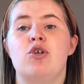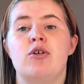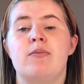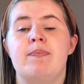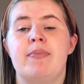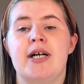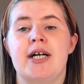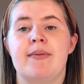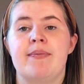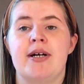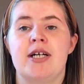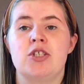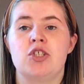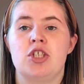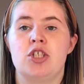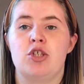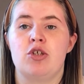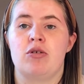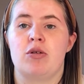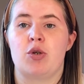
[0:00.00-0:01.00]
but I'm actually
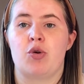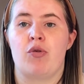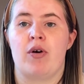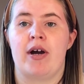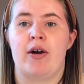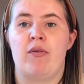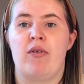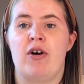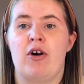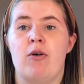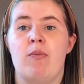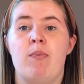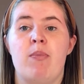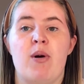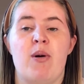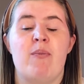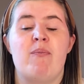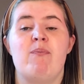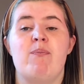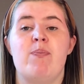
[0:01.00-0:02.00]
doing quite well. But
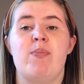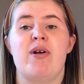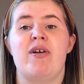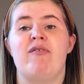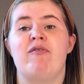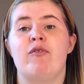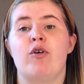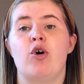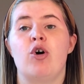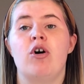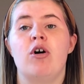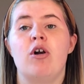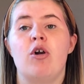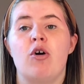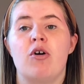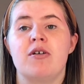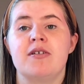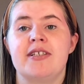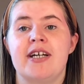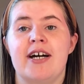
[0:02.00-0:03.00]
before
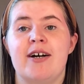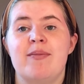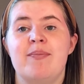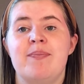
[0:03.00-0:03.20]
lockdown,